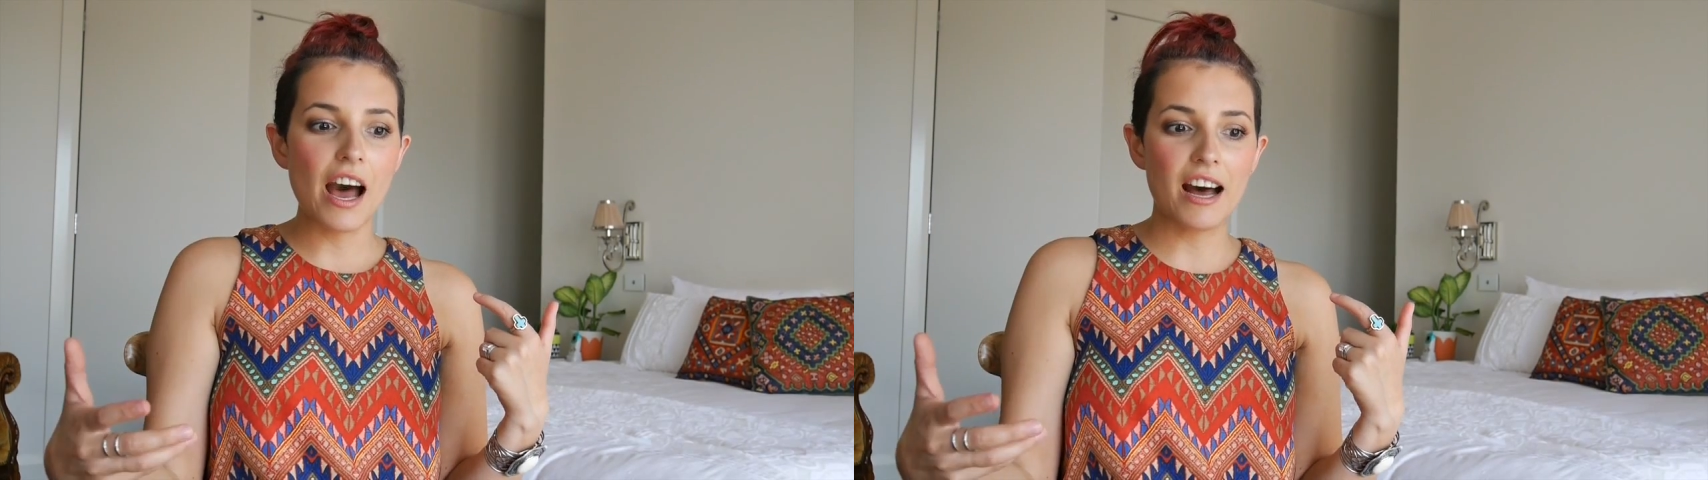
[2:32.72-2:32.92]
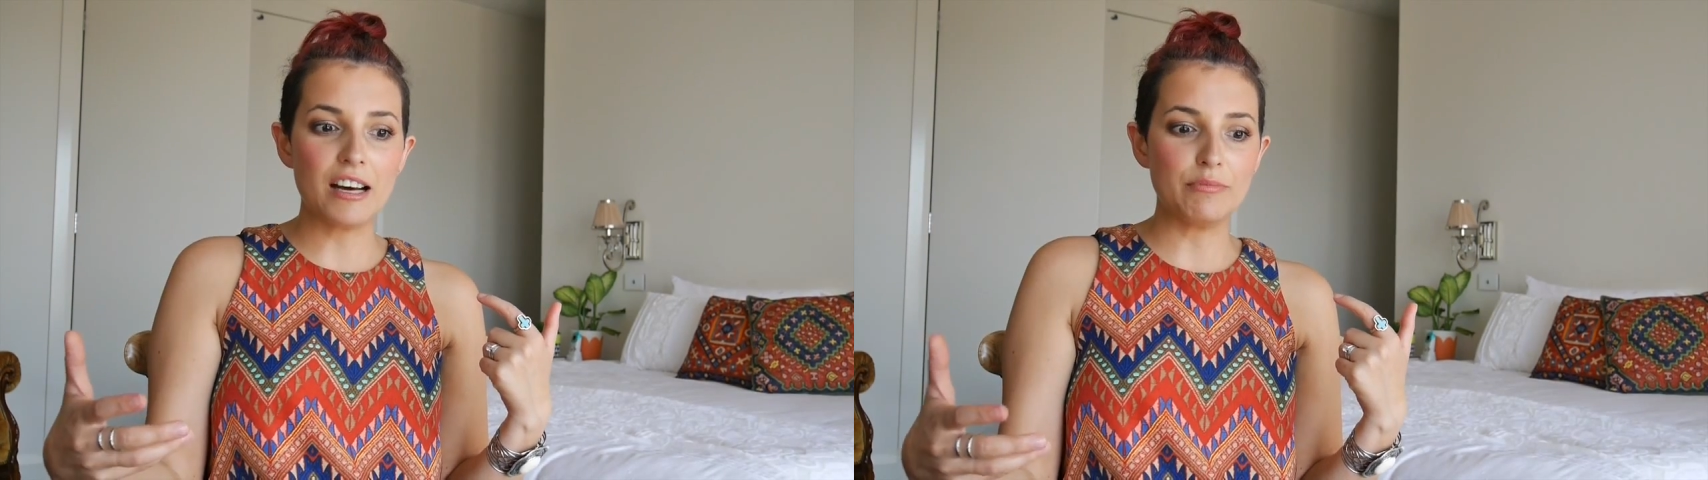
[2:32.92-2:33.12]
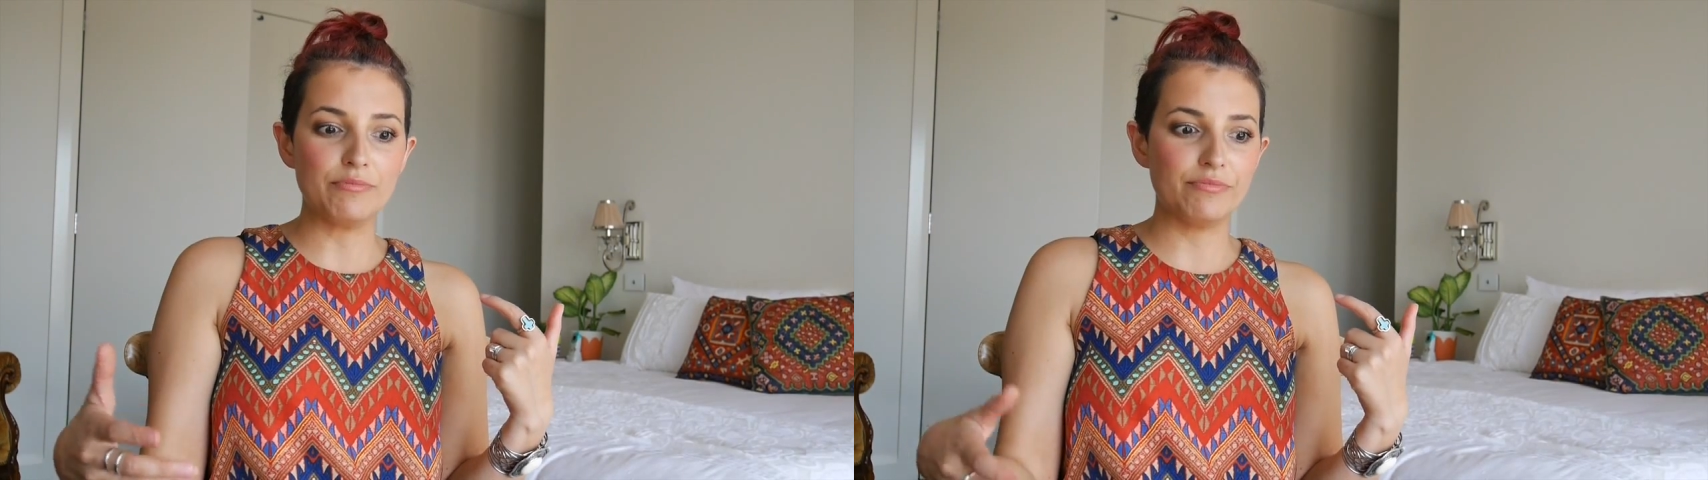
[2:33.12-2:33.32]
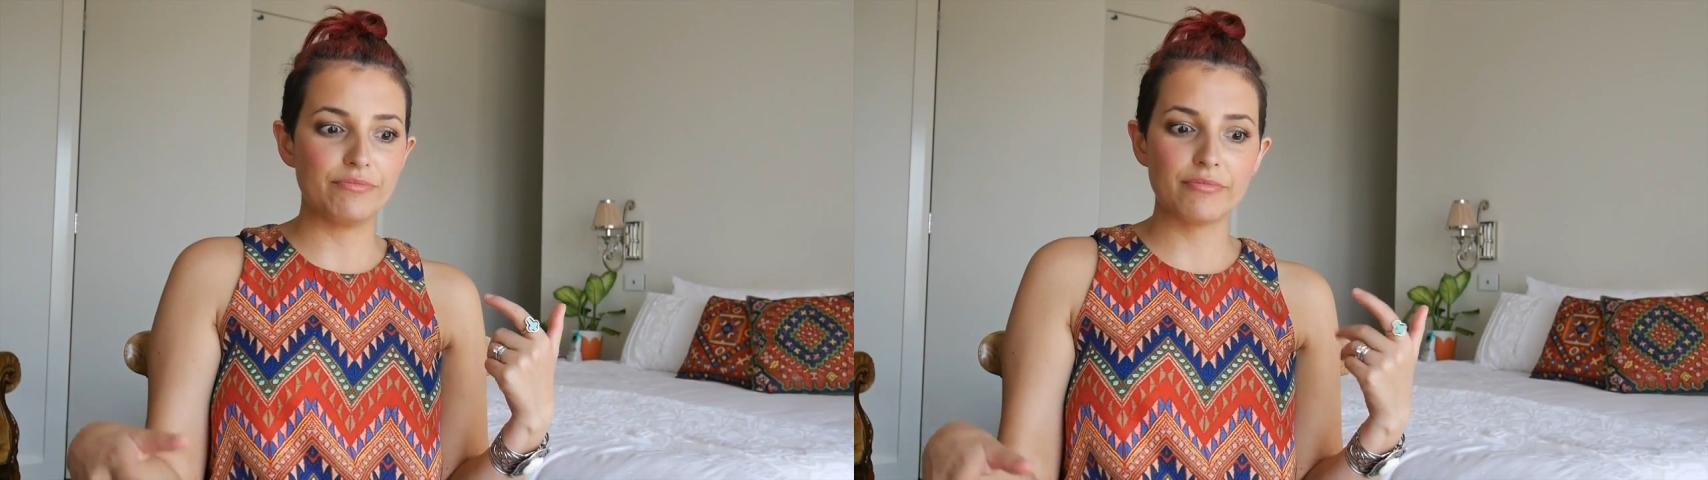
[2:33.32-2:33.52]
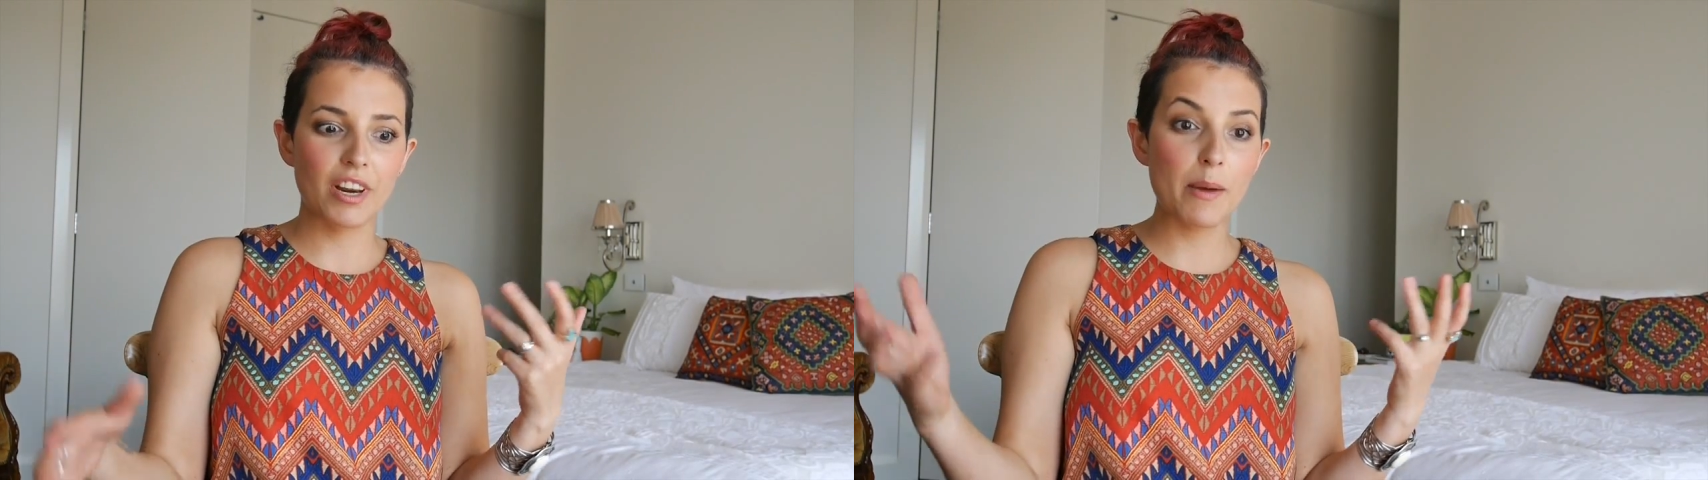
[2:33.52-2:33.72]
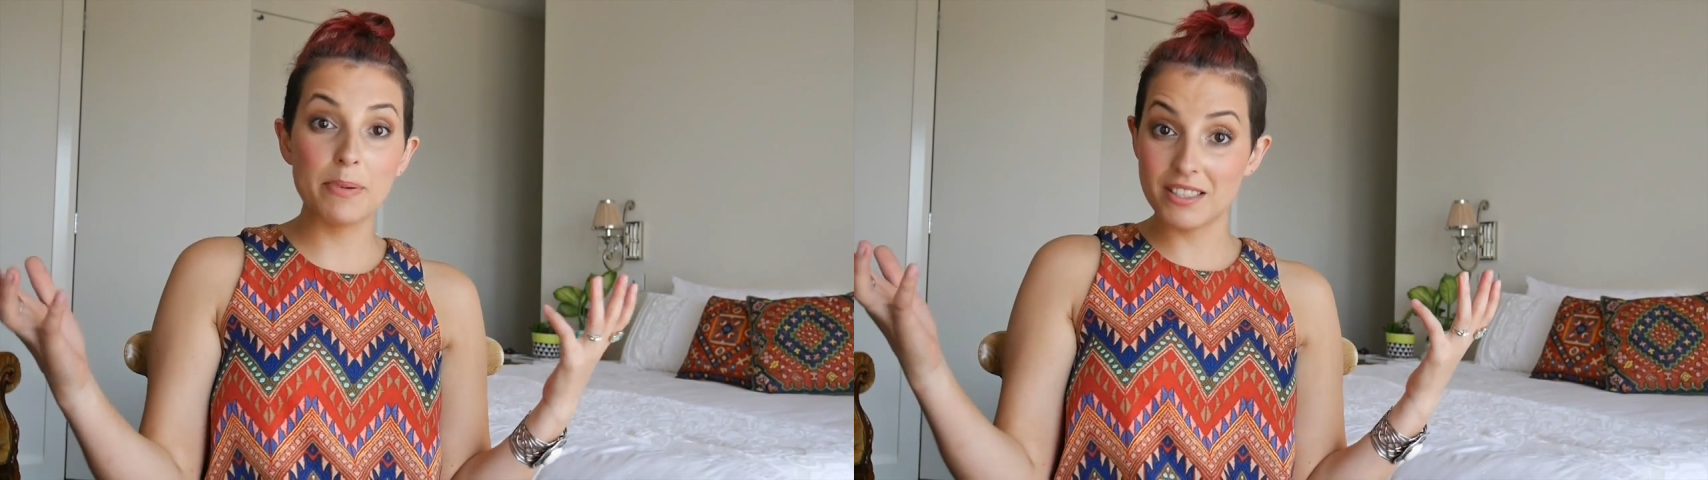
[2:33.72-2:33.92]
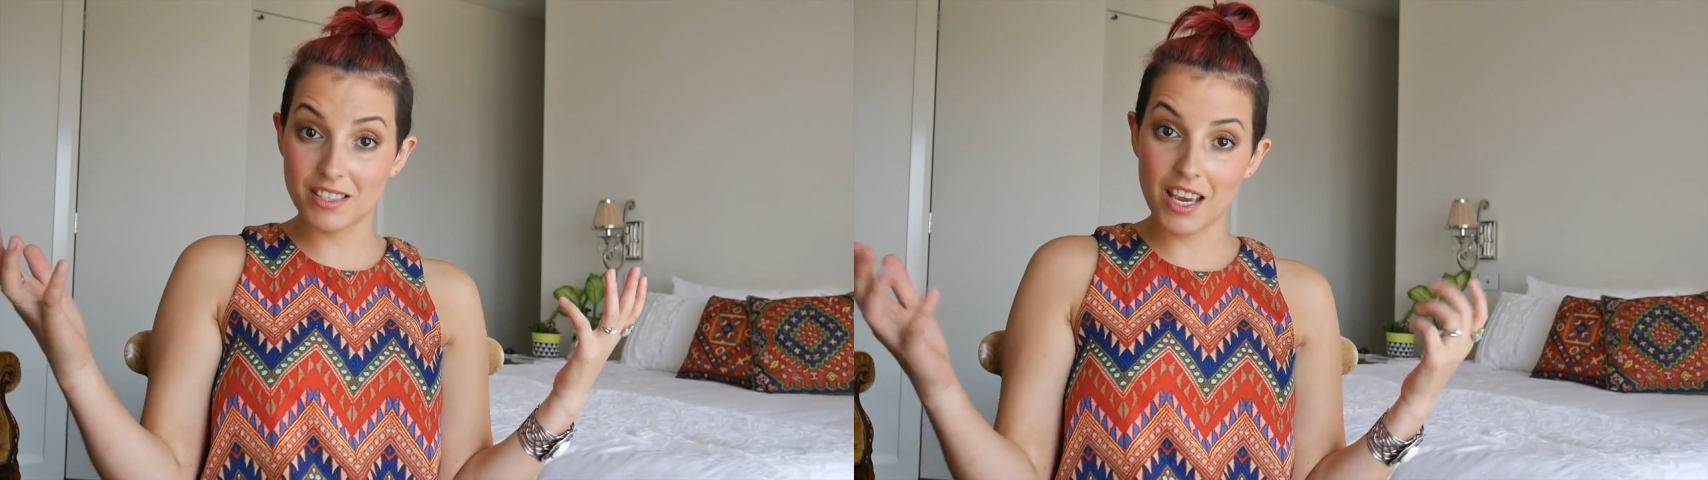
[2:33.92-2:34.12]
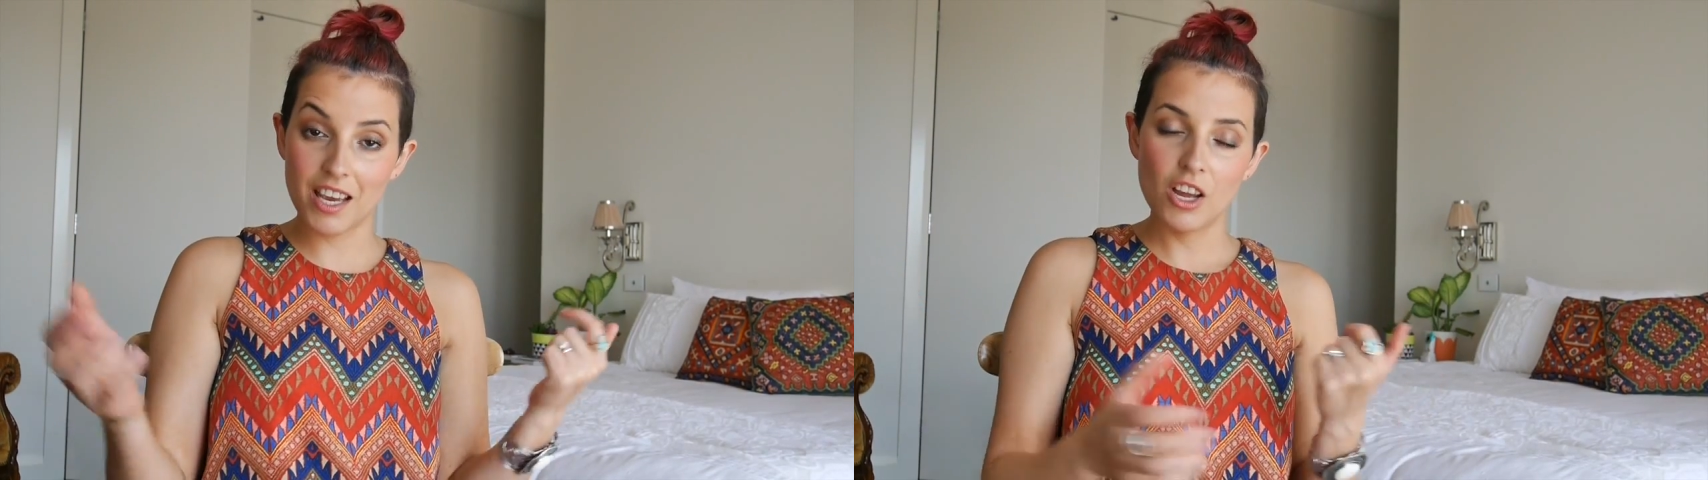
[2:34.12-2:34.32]
a
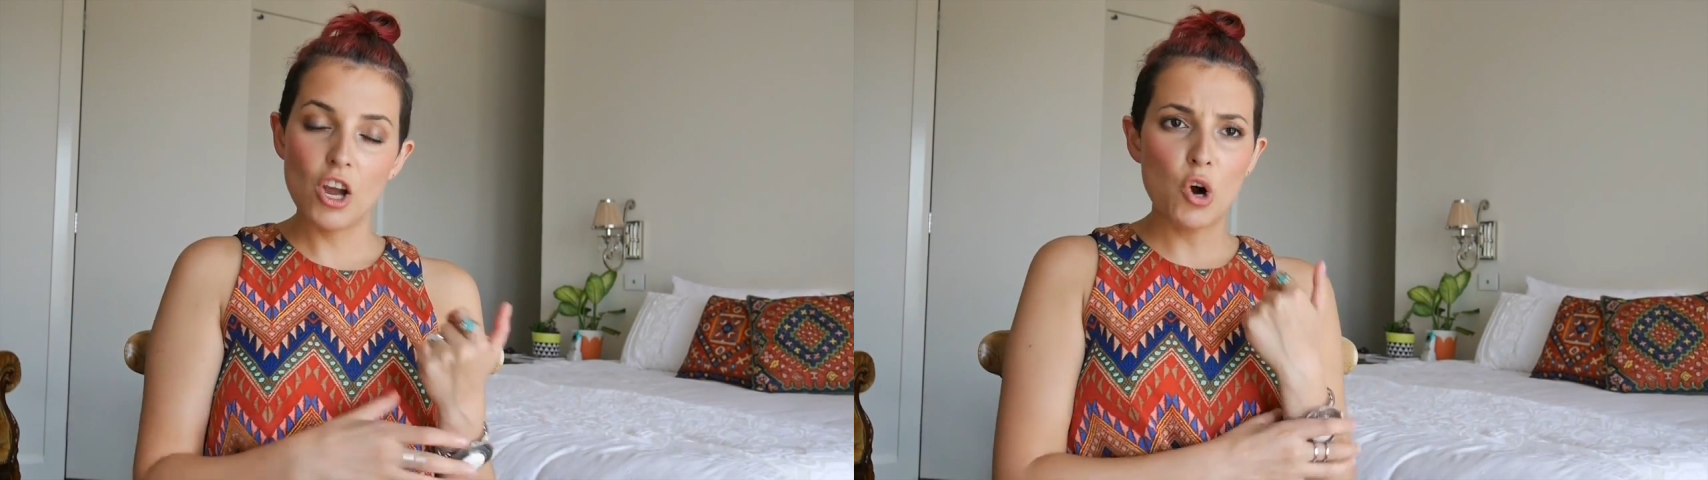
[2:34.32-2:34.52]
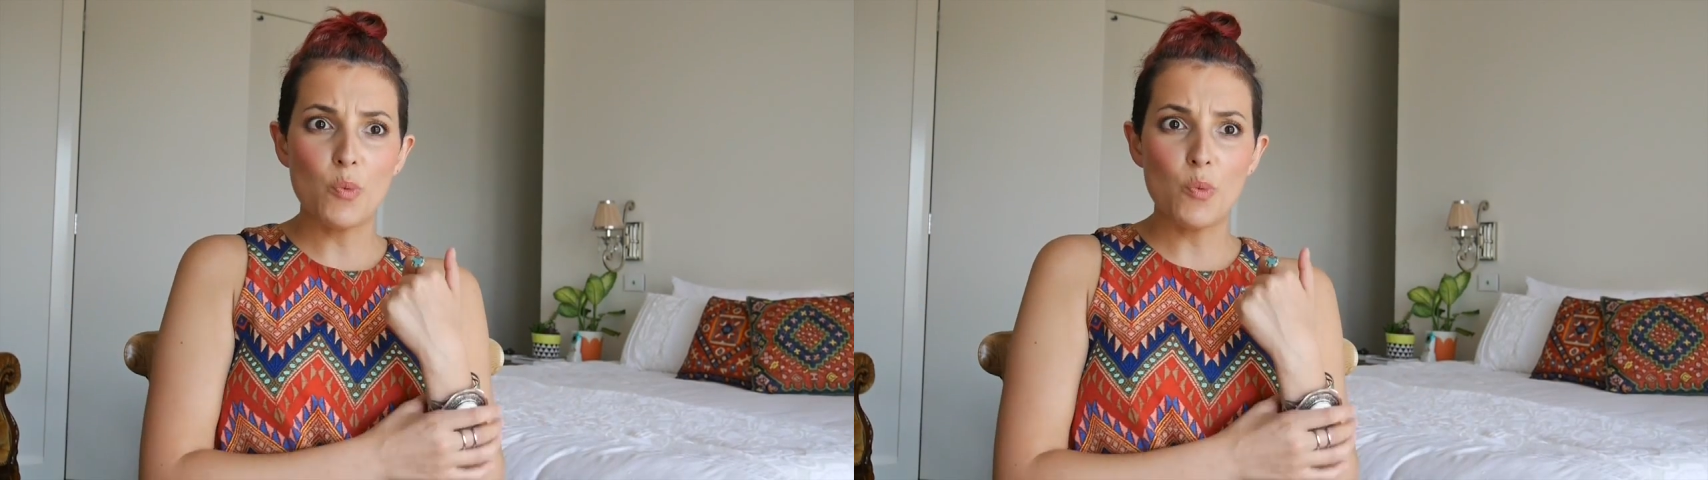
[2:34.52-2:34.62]
biscuit